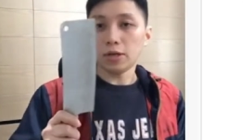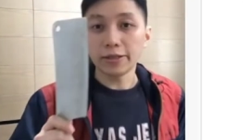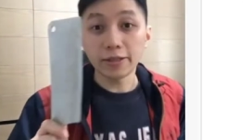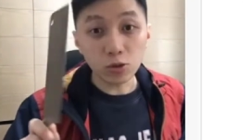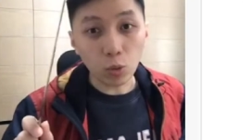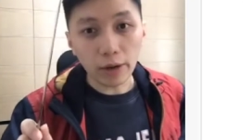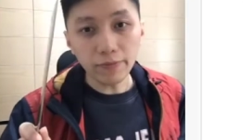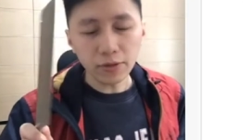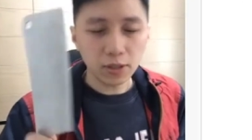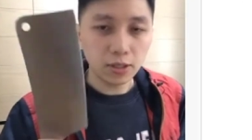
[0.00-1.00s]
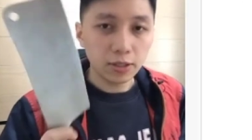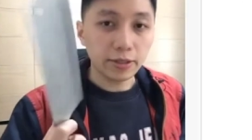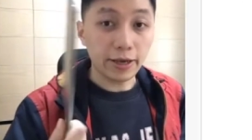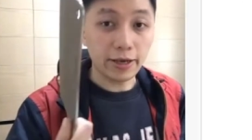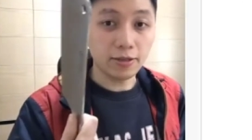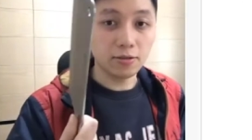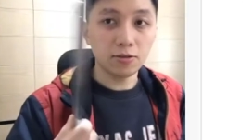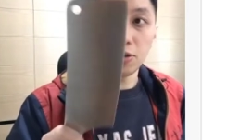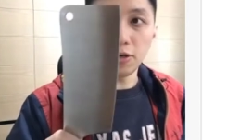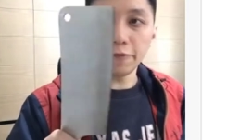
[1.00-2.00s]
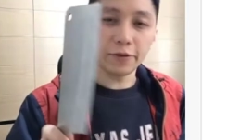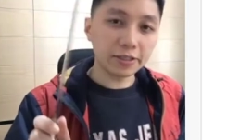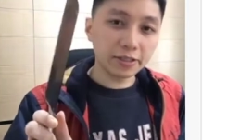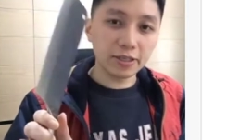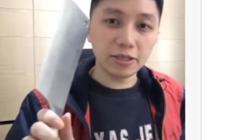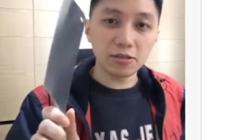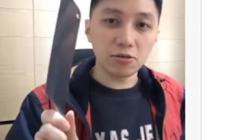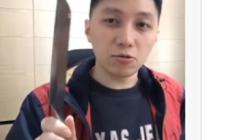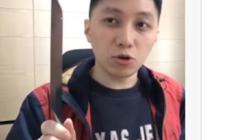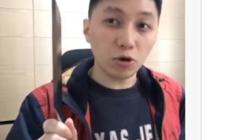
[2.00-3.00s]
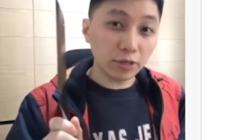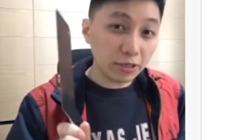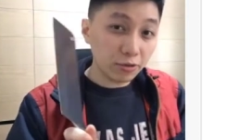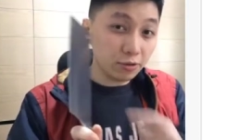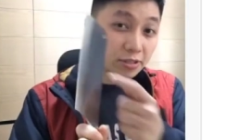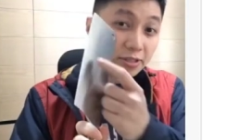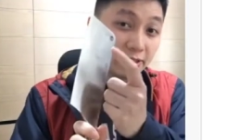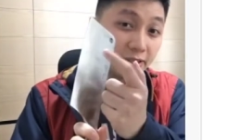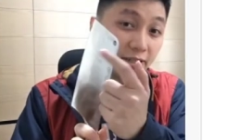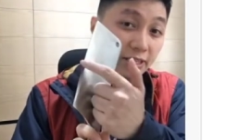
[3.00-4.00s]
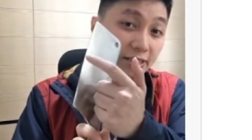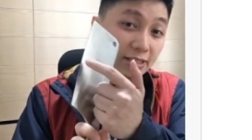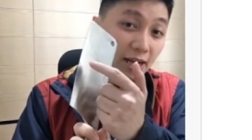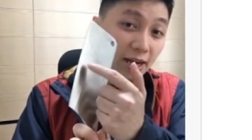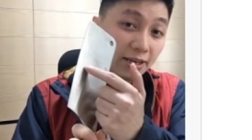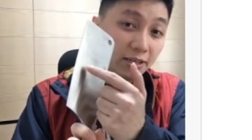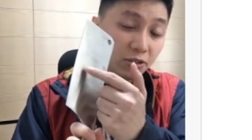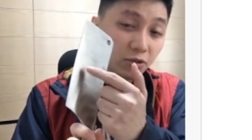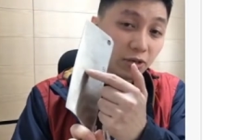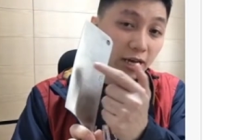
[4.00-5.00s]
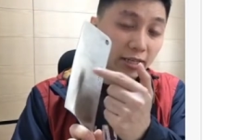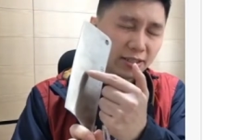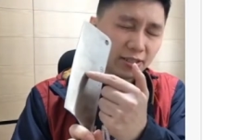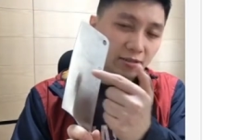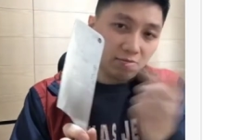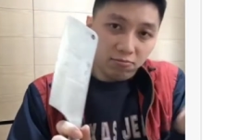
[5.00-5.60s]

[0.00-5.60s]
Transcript: like this one, then obviously you only use this side to cut